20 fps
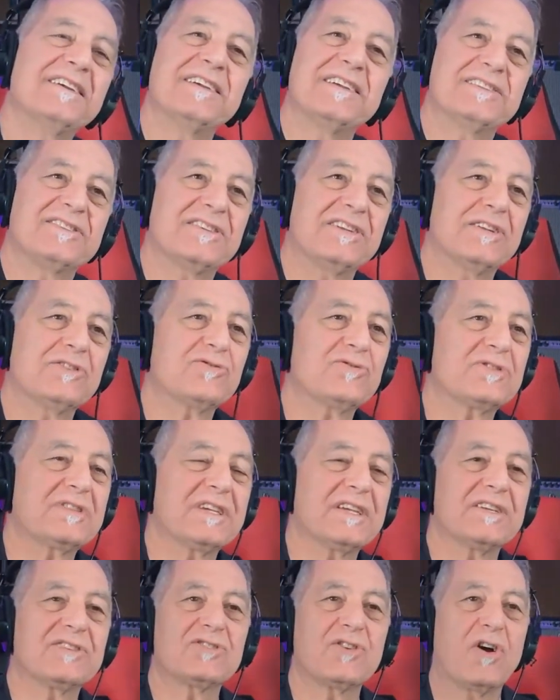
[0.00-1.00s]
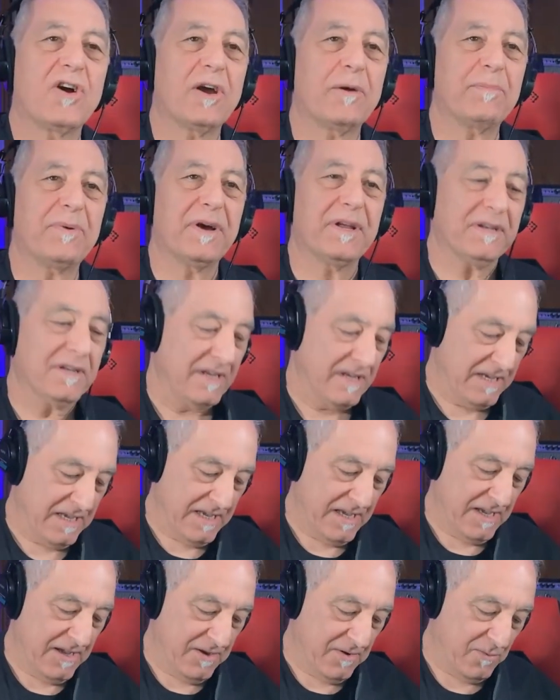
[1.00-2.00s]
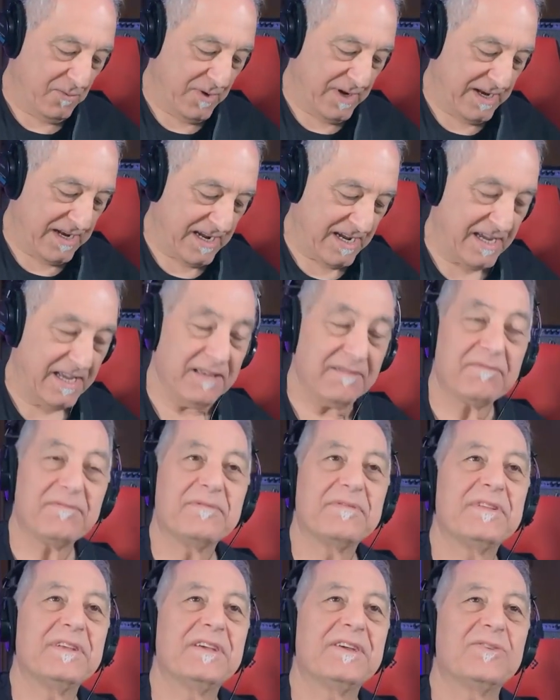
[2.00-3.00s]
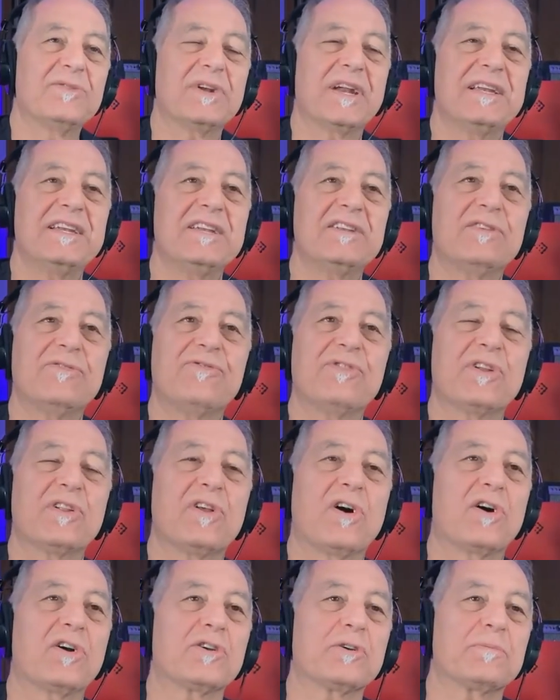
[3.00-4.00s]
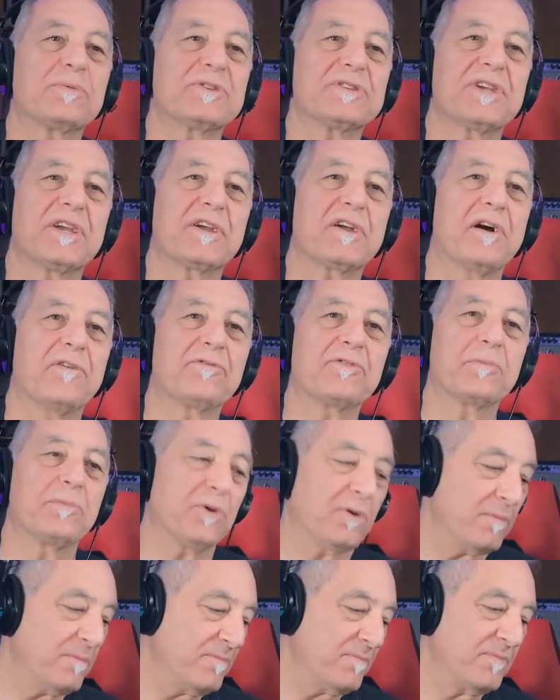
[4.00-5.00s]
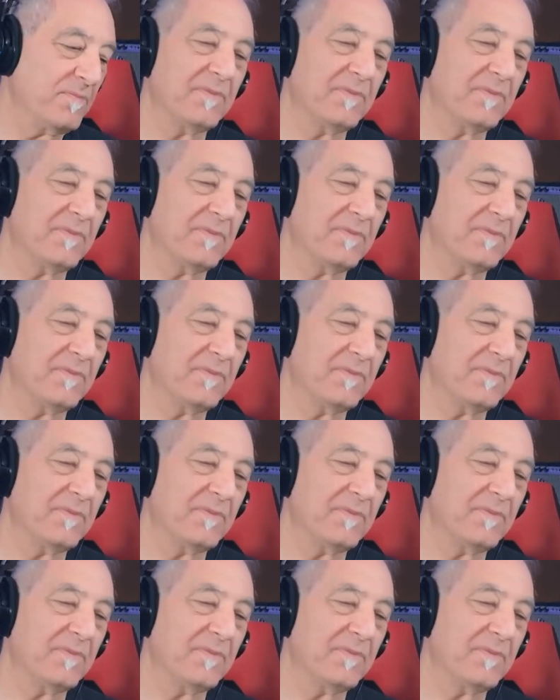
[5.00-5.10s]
an interesting guitar, but when I need to feel 100% comfortable,